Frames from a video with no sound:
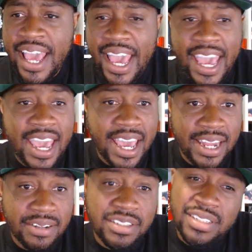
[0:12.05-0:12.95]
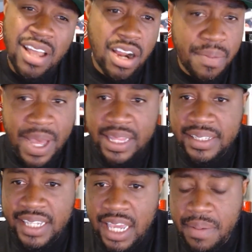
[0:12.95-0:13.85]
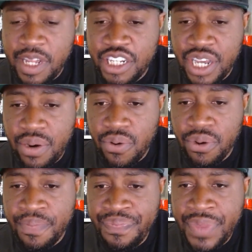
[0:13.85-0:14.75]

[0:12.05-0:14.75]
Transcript: and just talking about the team in general.